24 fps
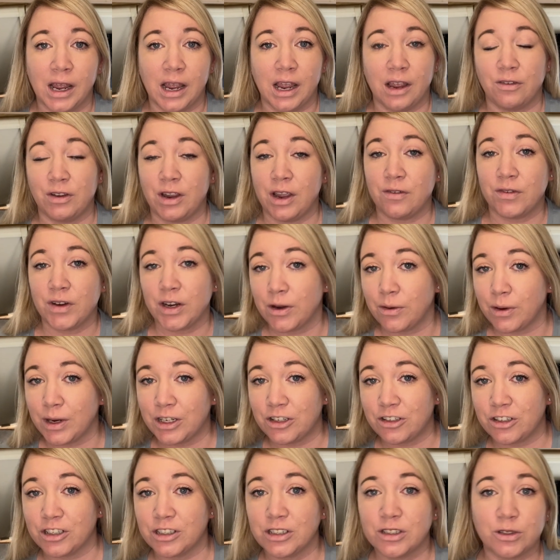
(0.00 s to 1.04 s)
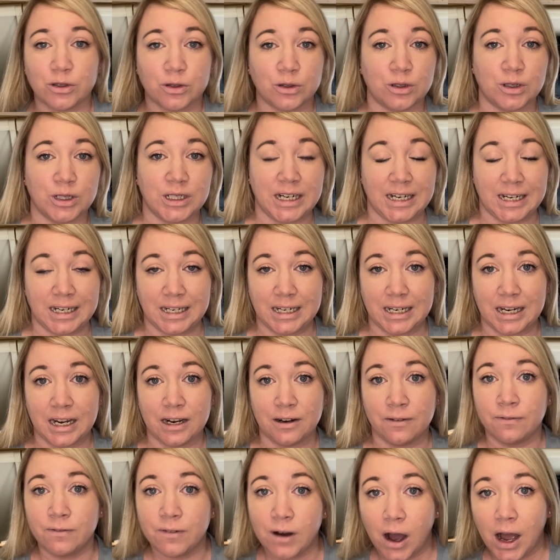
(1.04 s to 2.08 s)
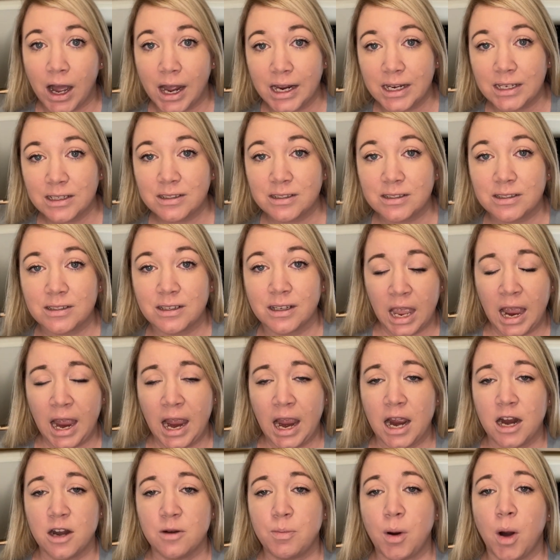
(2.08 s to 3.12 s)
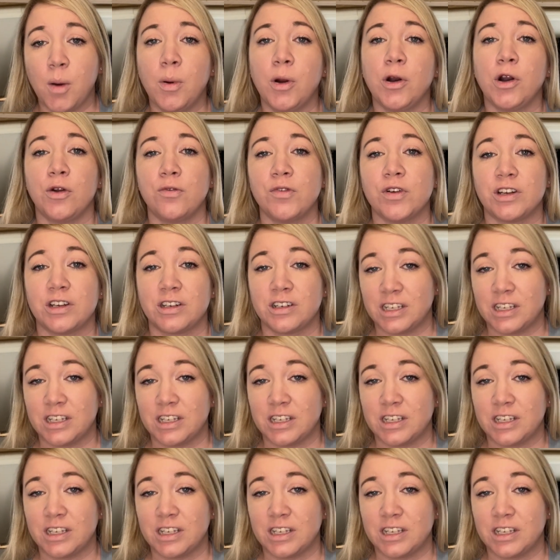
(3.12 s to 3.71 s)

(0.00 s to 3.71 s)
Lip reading: if you have any questions or any advice, and pop on over to